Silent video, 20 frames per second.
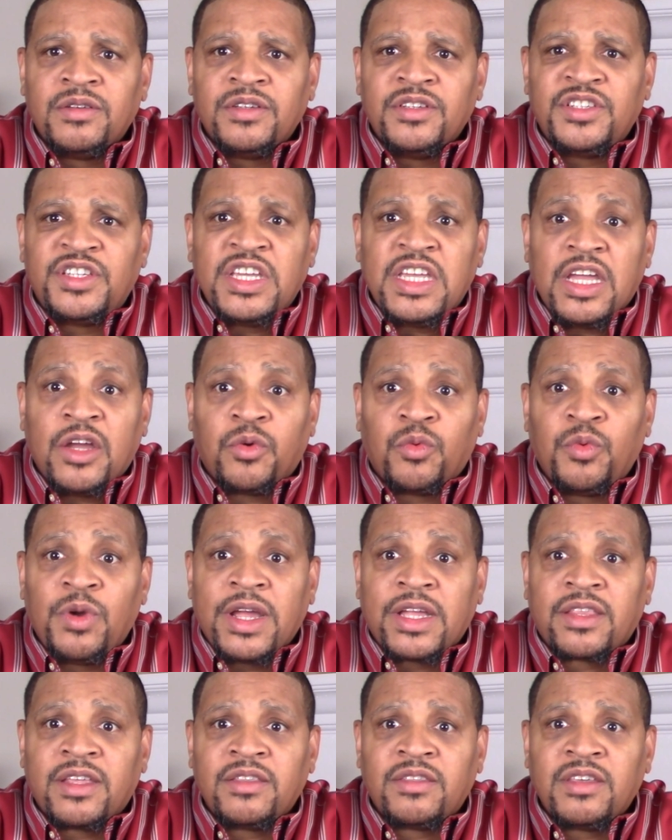She
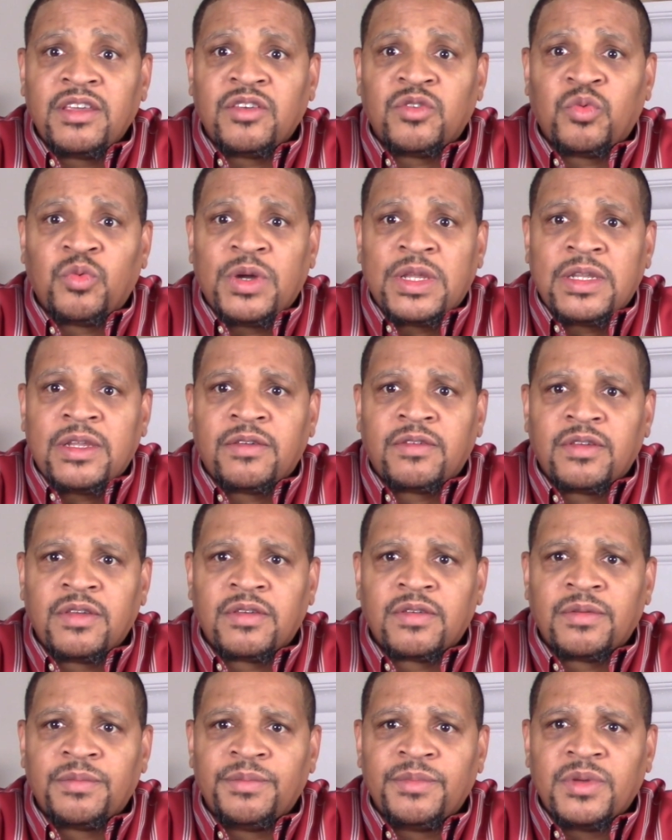erected these
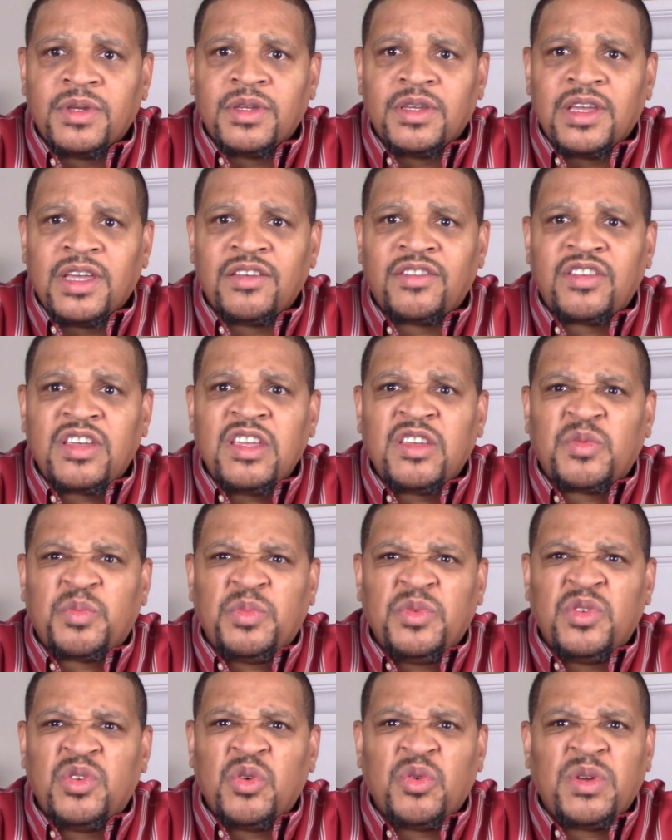witnesses. And she's
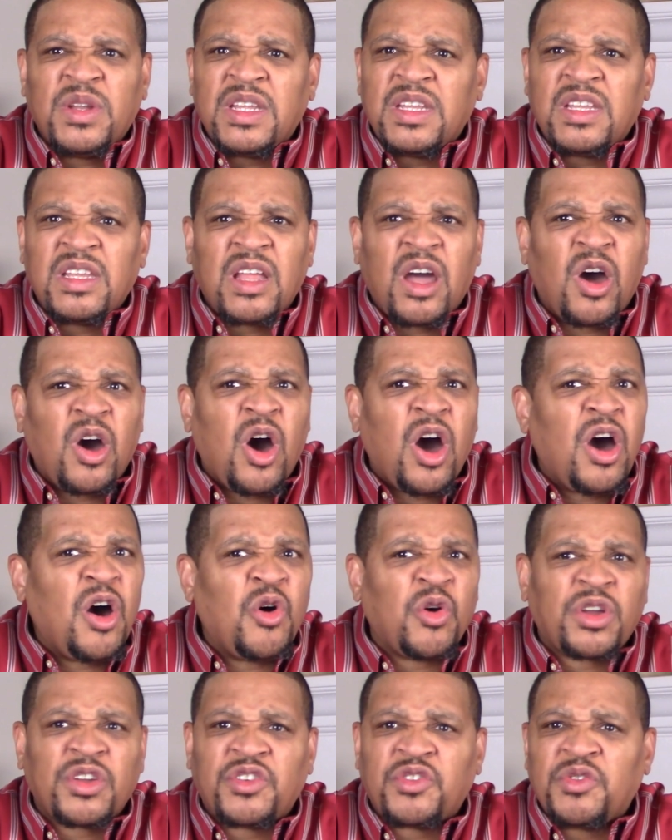doing it,
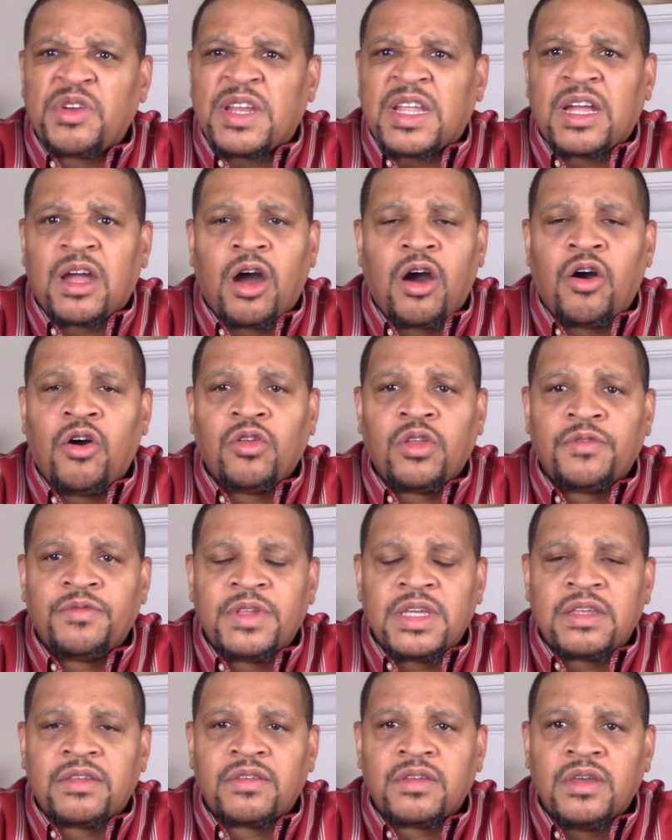orchestrating all of
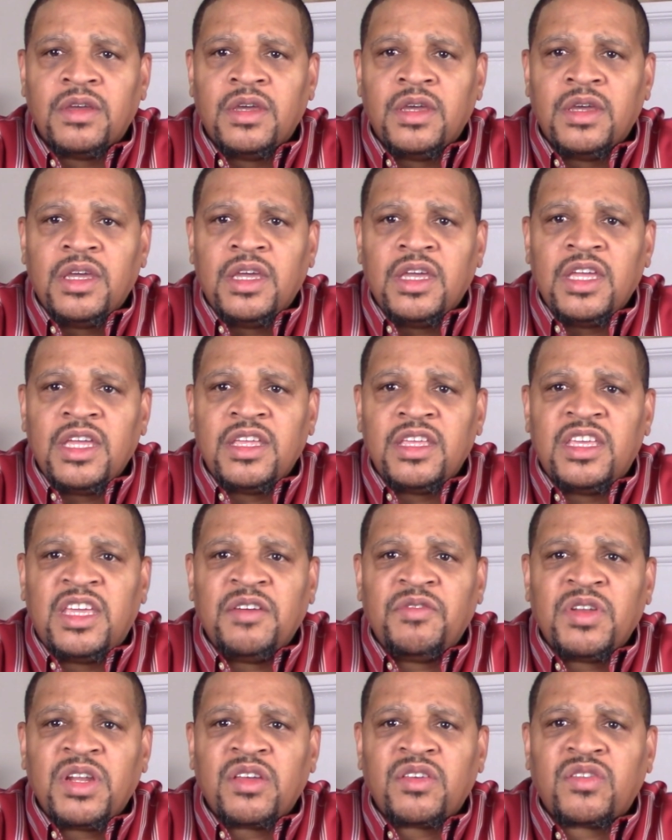this and
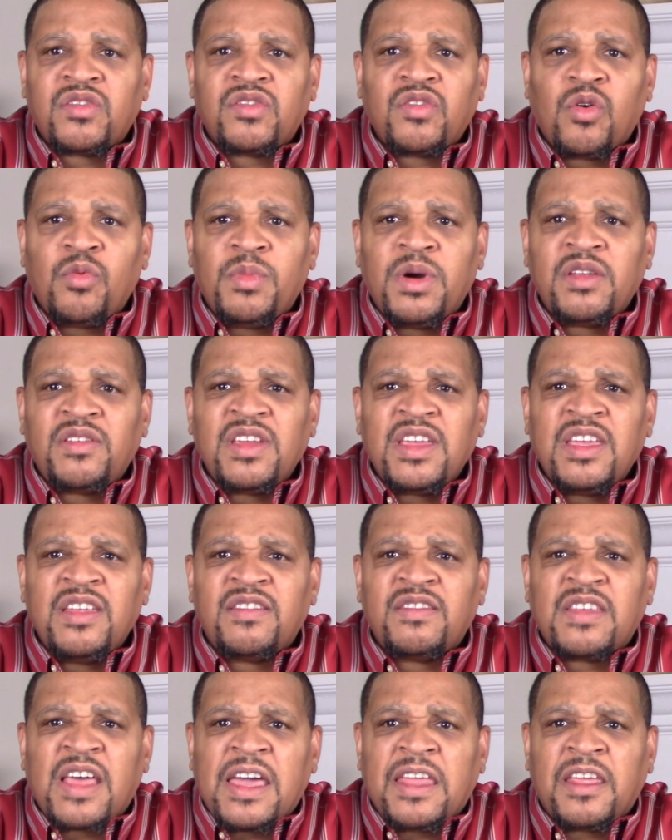giving us so much
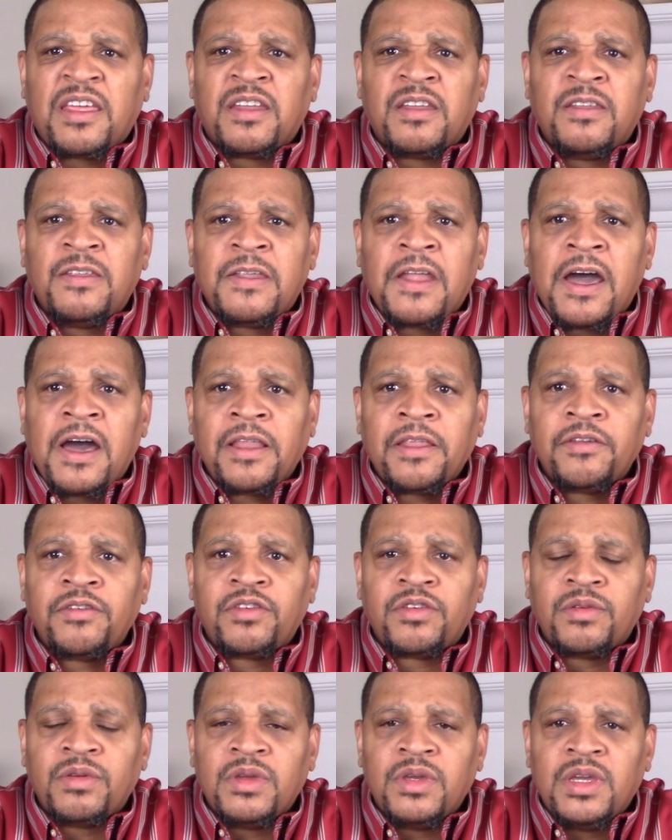insight and
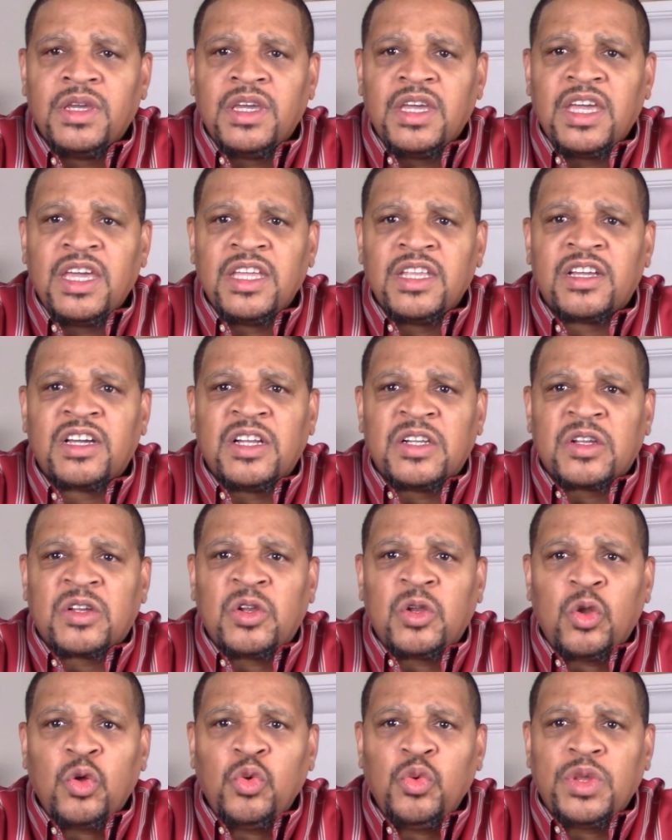knowledge and
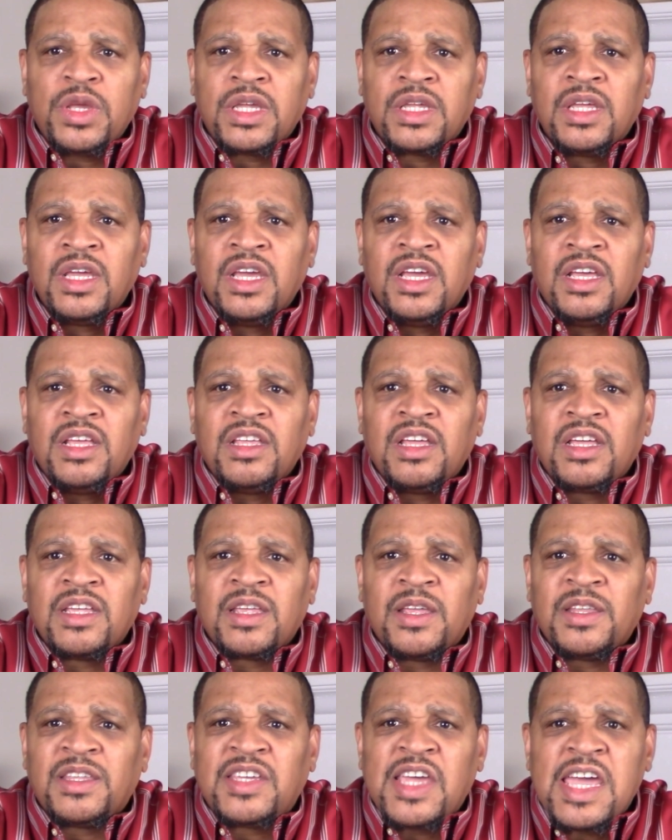concluding
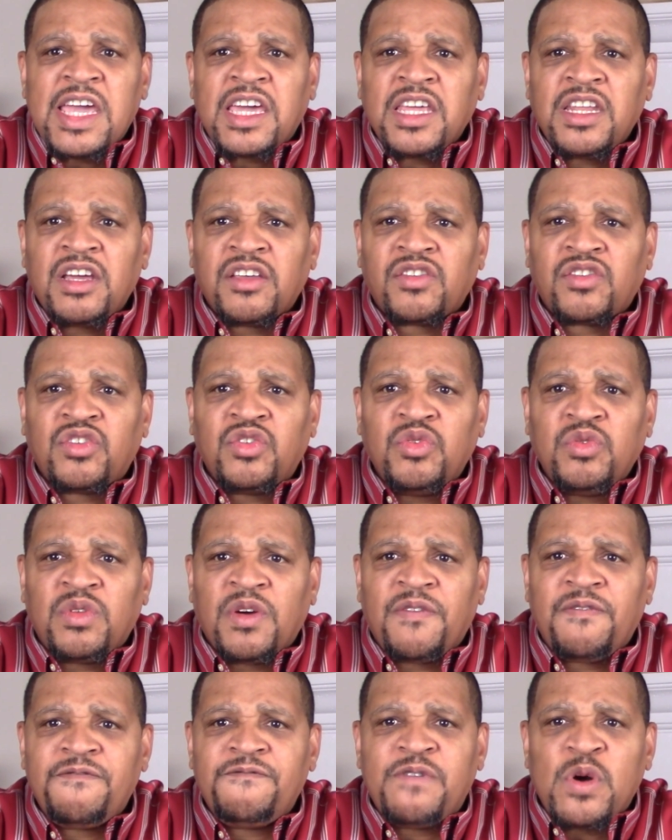and taking us to
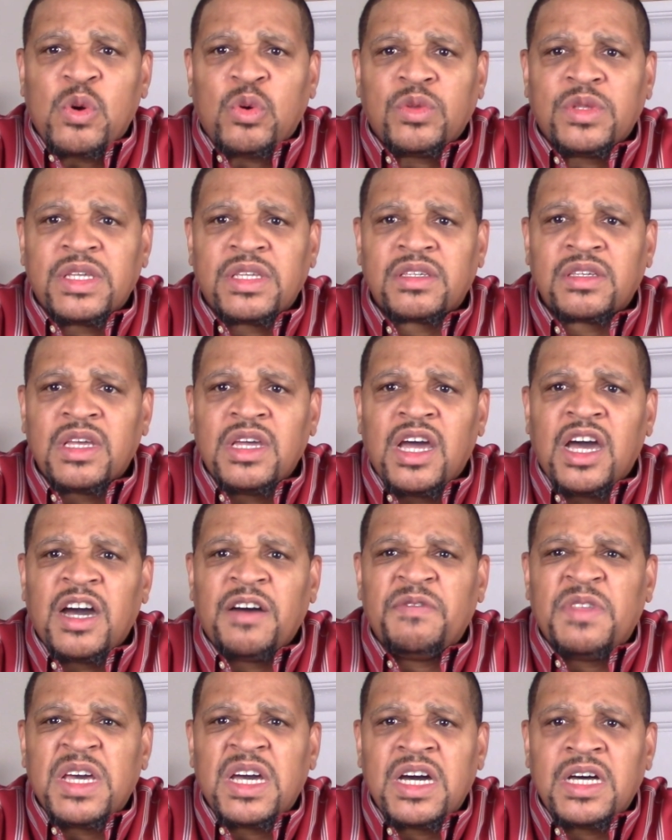the fullness
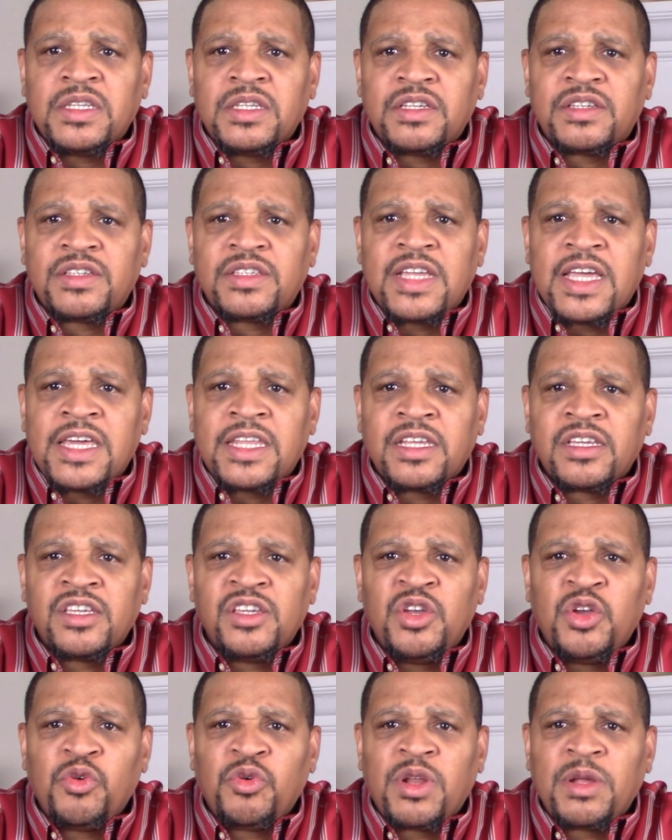of the understanding.
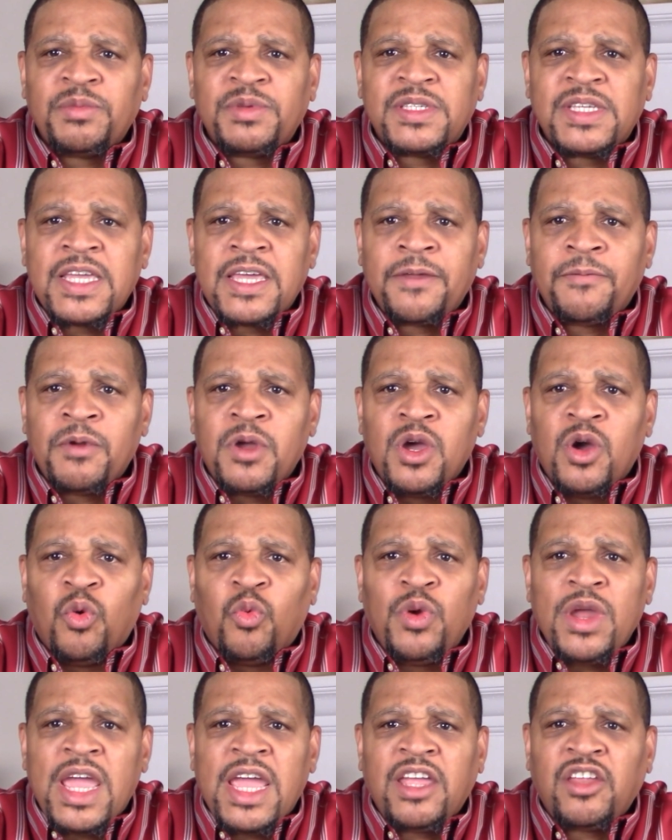You hear what I'm saying?
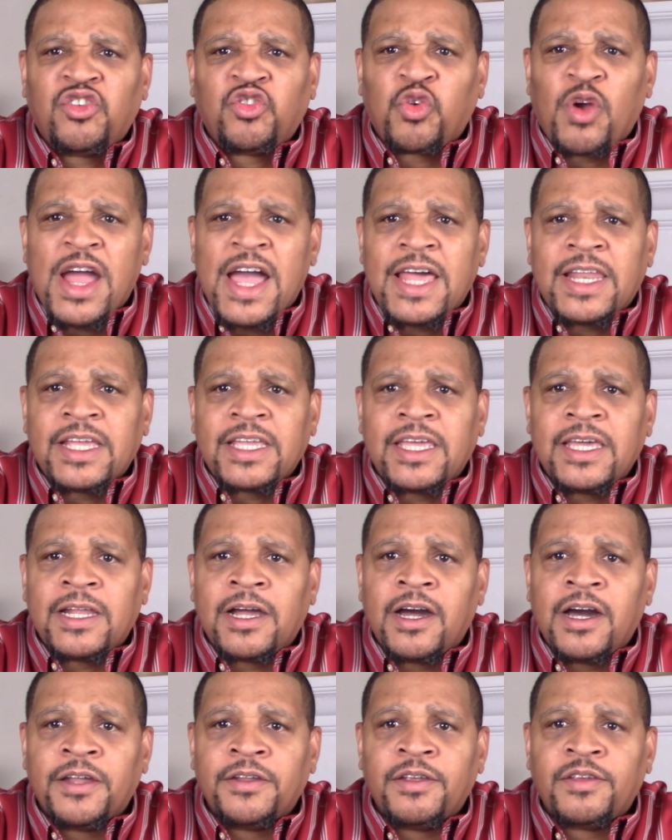We ain't trying to get
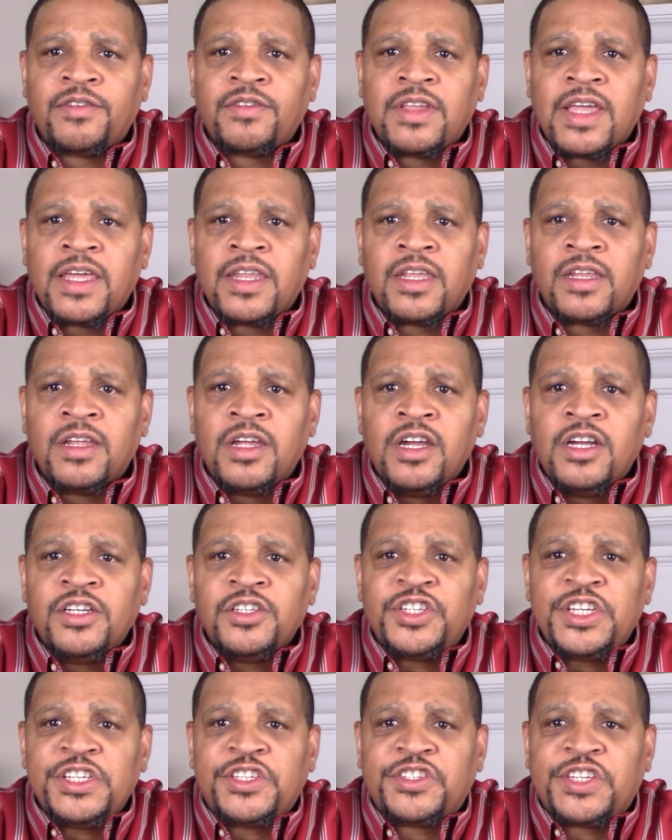an understanding.
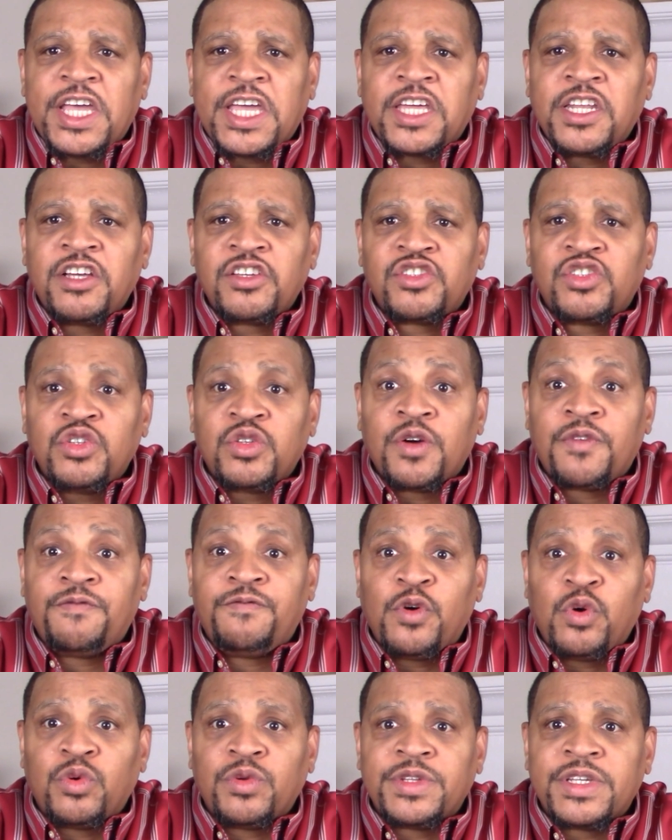She's taking us to the
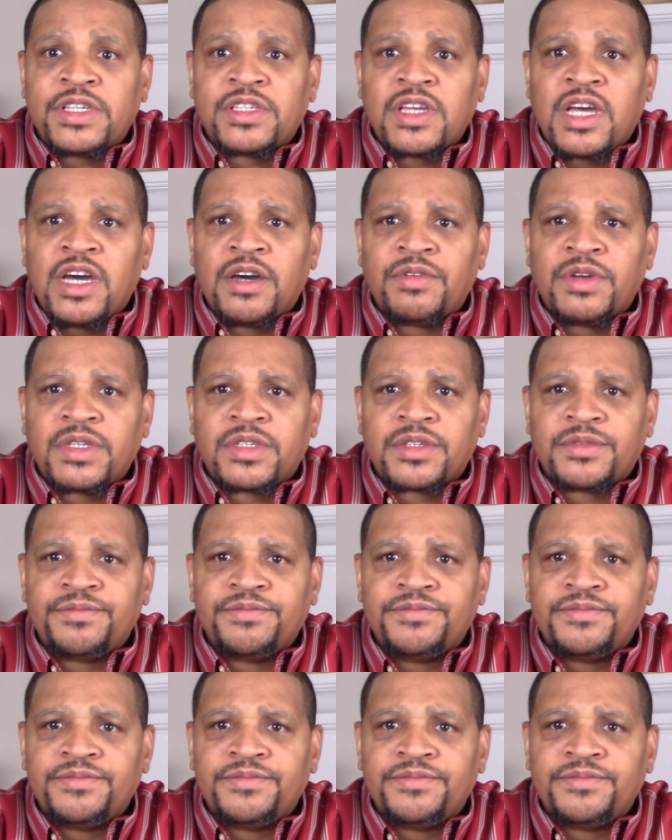fullness of it.